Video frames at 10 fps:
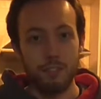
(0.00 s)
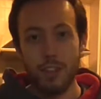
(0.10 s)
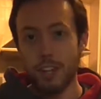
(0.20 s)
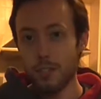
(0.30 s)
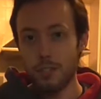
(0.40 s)
it
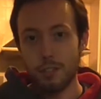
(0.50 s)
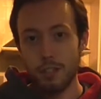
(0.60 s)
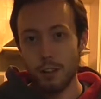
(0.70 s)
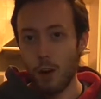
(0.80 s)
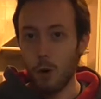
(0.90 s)
finished.
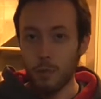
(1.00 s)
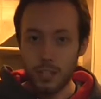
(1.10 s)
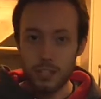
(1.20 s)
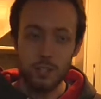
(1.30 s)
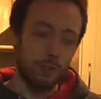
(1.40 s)
All we
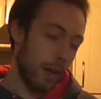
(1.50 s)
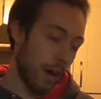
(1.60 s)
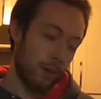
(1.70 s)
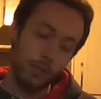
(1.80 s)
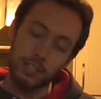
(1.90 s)
need to do
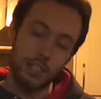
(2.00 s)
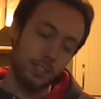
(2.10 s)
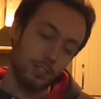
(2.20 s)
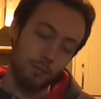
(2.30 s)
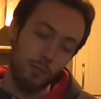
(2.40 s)
now is
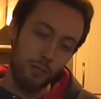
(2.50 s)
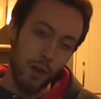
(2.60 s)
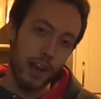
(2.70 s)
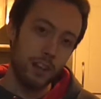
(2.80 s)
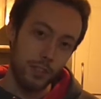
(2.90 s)
add some
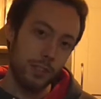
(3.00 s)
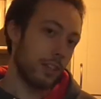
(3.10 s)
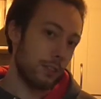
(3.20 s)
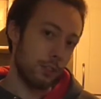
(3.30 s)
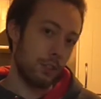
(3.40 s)
final
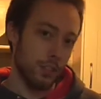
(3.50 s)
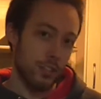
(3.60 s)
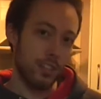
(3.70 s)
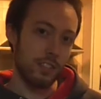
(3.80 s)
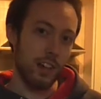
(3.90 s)
little
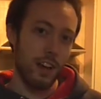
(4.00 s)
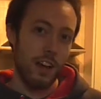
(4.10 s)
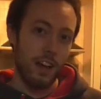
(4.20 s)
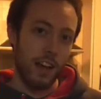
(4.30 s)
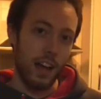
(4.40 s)
touches.
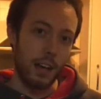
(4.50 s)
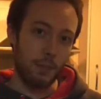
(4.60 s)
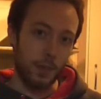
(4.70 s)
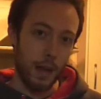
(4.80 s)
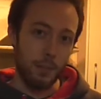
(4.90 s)

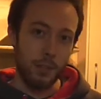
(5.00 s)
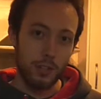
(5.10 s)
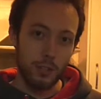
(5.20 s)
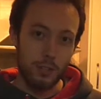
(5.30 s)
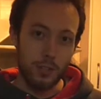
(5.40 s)
And what I'm
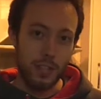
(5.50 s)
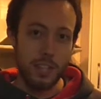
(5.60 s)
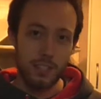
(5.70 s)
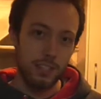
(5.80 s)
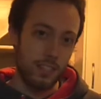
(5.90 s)
going to do to
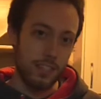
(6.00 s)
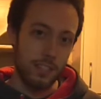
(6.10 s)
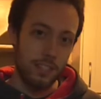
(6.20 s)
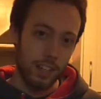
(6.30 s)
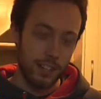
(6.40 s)
this
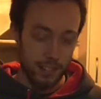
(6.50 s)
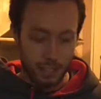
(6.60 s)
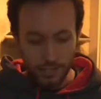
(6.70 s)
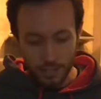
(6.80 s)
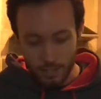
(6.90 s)
is nice
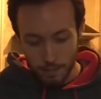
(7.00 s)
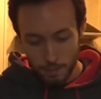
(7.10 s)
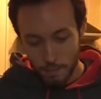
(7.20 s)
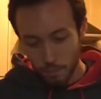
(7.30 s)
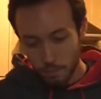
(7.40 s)
and easily,
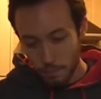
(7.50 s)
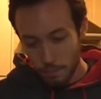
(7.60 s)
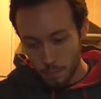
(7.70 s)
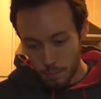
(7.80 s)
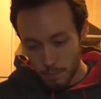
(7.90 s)

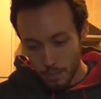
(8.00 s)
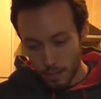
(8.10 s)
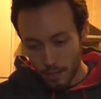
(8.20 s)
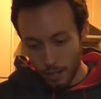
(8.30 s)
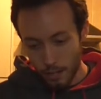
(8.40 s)

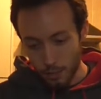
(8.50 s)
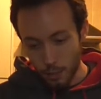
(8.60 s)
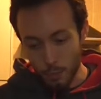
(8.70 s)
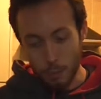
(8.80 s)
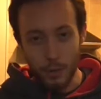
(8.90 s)
I'm
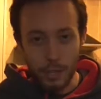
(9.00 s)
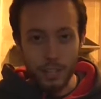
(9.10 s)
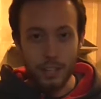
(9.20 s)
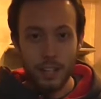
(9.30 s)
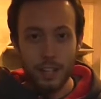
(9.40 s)
going to be
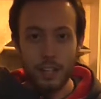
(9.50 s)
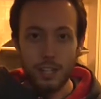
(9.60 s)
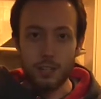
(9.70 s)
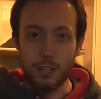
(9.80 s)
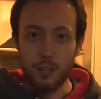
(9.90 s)
putting
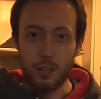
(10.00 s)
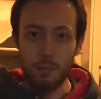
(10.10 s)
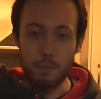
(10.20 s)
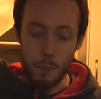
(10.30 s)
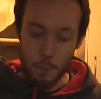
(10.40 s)

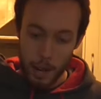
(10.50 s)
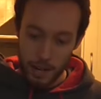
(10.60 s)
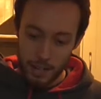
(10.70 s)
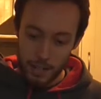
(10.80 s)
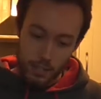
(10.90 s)
some
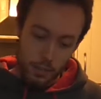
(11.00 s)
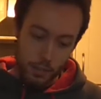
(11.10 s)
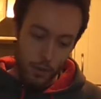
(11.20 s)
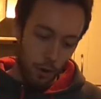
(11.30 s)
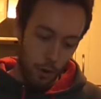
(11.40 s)

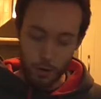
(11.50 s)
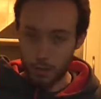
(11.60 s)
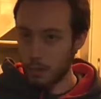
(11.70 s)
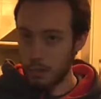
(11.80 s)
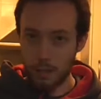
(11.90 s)
bandage
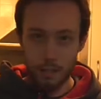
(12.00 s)
or